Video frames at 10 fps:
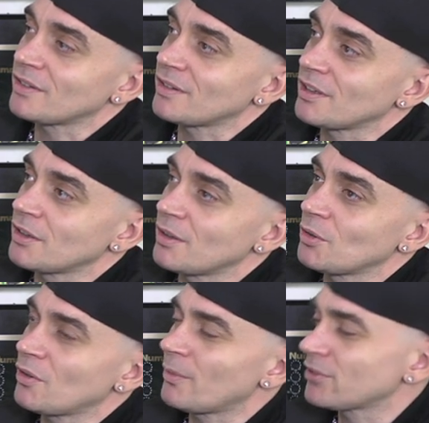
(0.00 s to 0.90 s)
it's
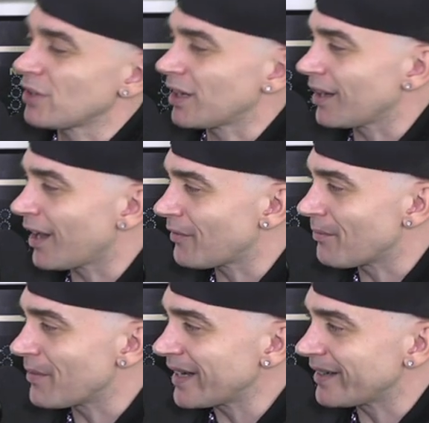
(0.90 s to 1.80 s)
you almost got a
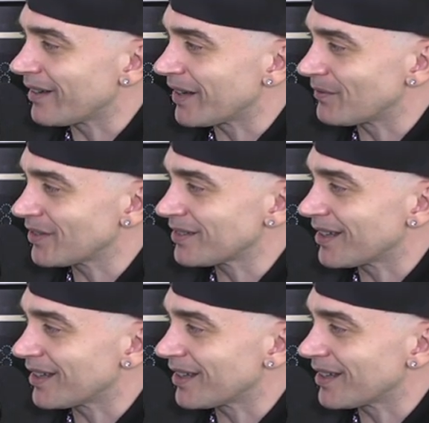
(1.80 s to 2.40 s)
life of million lives,